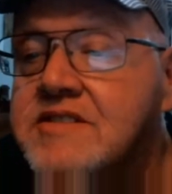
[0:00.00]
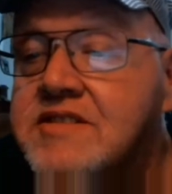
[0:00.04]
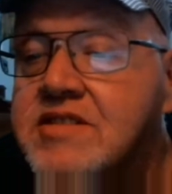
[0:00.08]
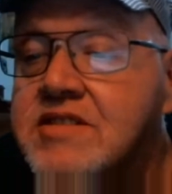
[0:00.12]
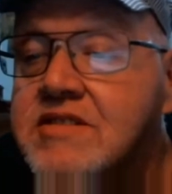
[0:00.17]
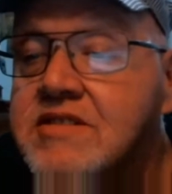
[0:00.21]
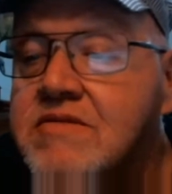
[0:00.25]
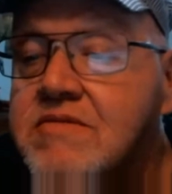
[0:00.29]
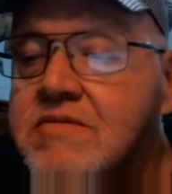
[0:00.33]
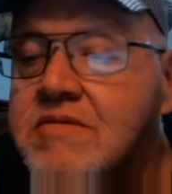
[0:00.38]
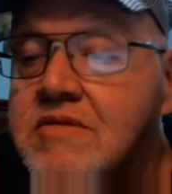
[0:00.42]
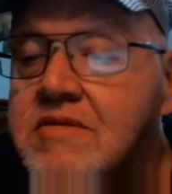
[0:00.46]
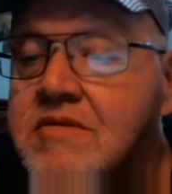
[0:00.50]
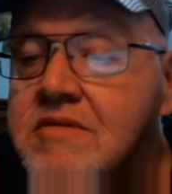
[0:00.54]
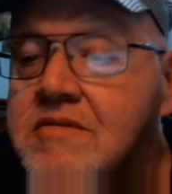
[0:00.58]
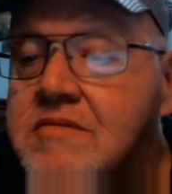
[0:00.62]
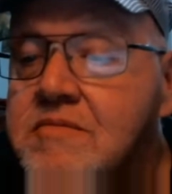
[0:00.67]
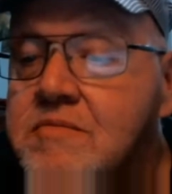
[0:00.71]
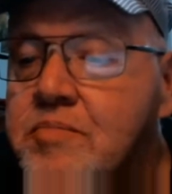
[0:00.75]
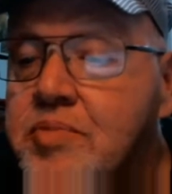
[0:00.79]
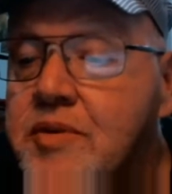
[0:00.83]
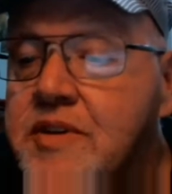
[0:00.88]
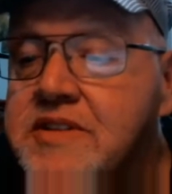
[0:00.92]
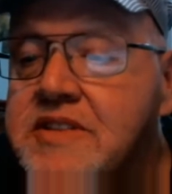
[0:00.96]

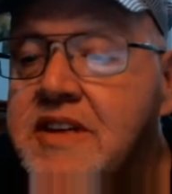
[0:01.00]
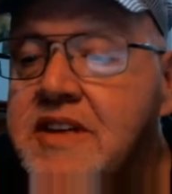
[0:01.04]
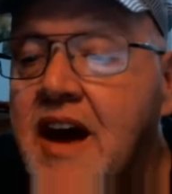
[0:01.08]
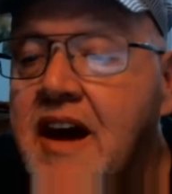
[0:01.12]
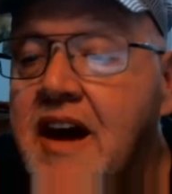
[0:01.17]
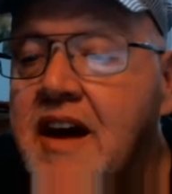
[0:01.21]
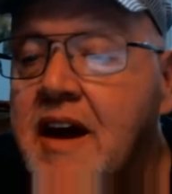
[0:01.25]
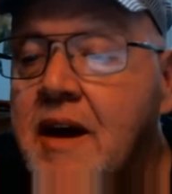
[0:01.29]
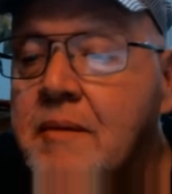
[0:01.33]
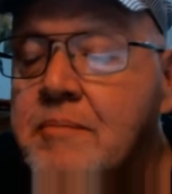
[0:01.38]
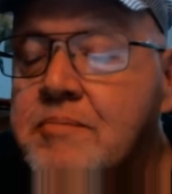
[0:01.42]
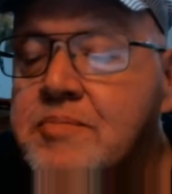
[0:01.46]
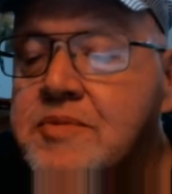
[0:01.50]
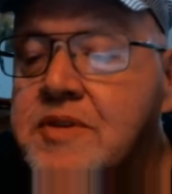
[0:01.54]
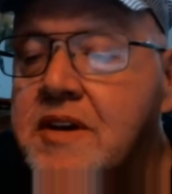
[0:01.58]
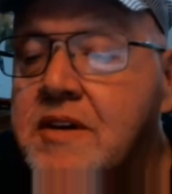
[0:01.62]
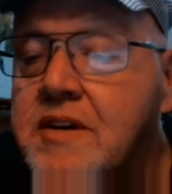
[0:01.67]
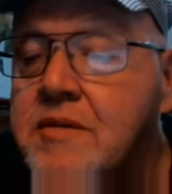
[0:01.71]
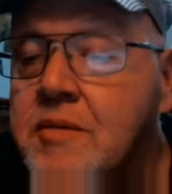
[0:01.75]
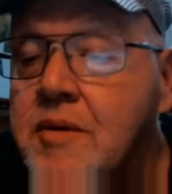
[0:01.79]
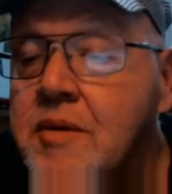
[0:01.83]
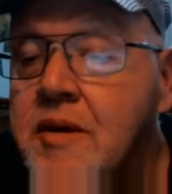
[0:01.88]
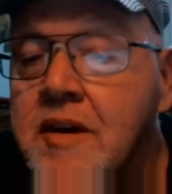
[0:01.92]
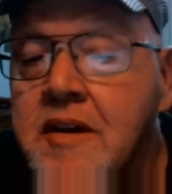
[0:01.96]
Put that
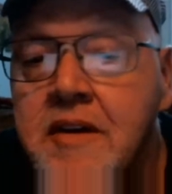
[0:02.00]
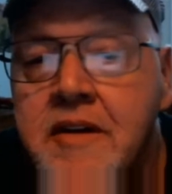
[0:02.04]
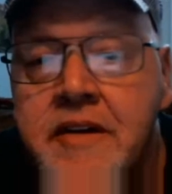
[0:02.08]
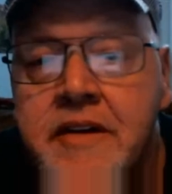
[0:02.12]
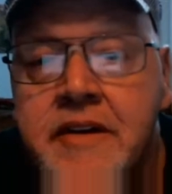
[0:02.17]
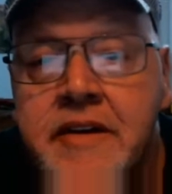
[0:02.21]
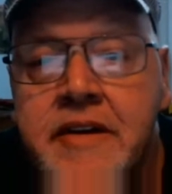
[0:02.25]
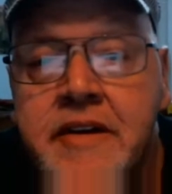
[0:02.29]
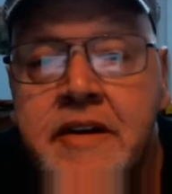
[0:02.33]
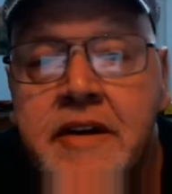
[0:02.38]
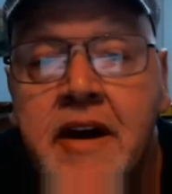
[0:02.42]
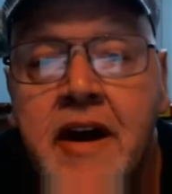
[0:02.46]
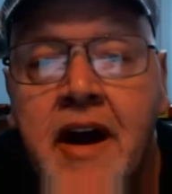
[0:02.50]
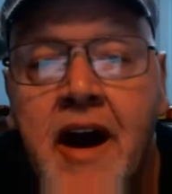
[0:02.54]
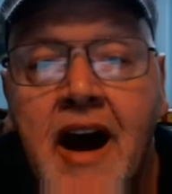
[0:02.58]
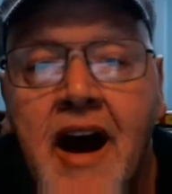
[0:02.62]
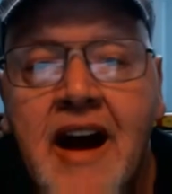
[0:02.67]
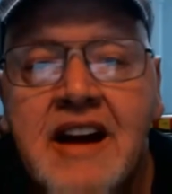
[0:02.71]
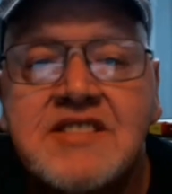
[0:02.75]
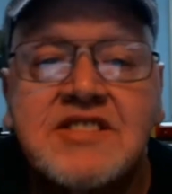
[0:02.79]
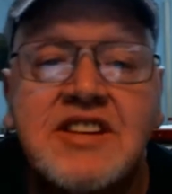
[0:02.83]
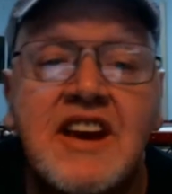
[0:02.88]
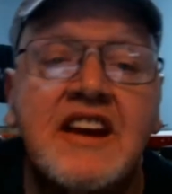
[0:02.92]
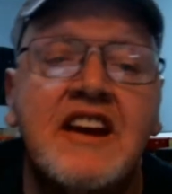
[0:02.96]
up too.
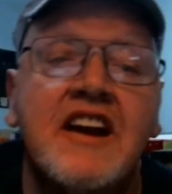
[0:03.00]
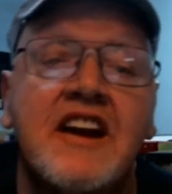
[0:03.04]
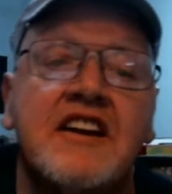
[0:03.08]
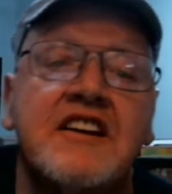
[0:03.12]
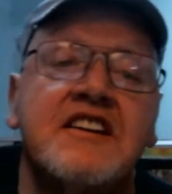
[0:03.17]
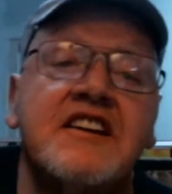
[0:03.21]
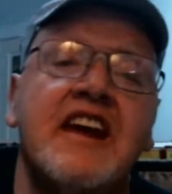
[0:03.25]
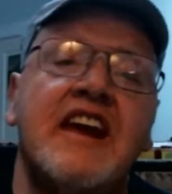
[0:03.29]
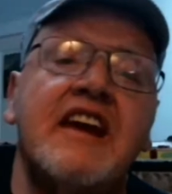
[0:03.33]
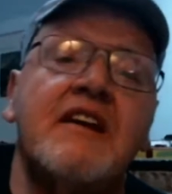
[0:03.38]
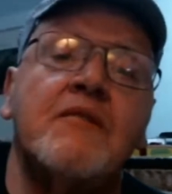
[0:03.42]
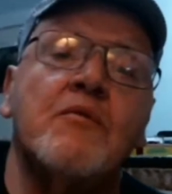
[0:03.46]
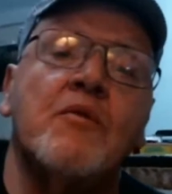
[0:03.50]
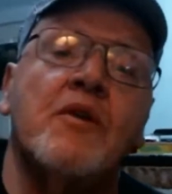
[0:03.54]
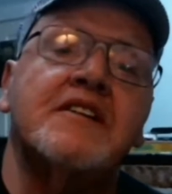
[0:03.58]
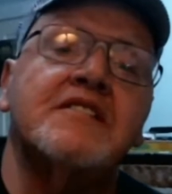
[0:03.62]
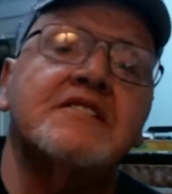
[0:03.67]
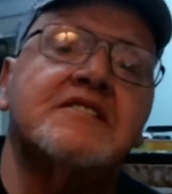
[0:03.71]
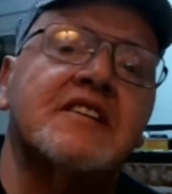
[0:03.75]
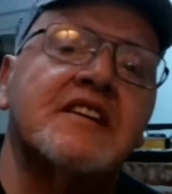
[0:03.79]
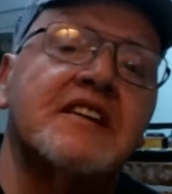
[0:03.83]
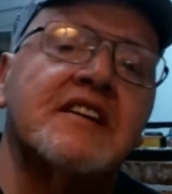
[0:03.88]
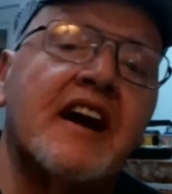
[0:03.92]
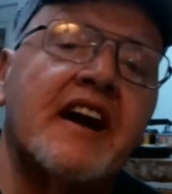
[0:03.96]
I seen a neat
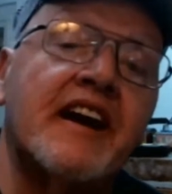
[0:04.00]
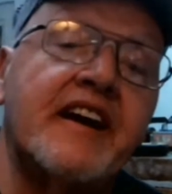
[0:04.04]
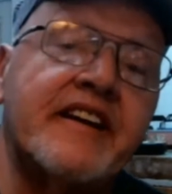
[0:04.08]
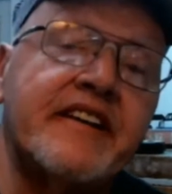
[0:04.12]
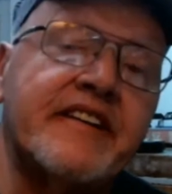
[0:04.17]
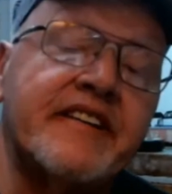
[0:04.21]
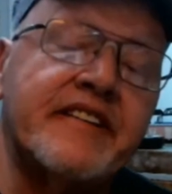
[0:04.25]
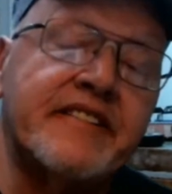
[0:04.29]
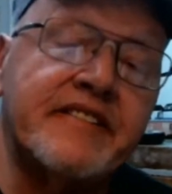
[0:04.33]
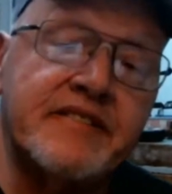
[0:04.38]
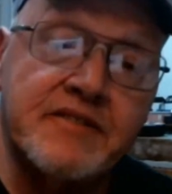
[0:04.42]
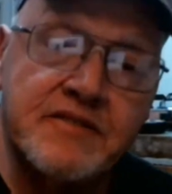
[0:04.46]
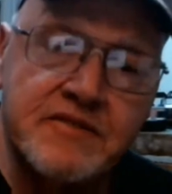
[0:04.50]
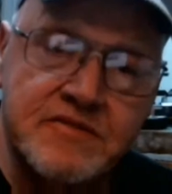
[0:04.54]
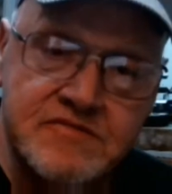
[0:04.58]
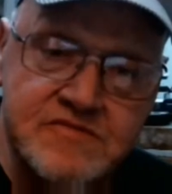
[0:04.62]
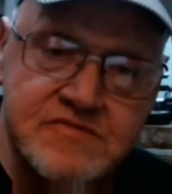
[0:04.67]
one tonight.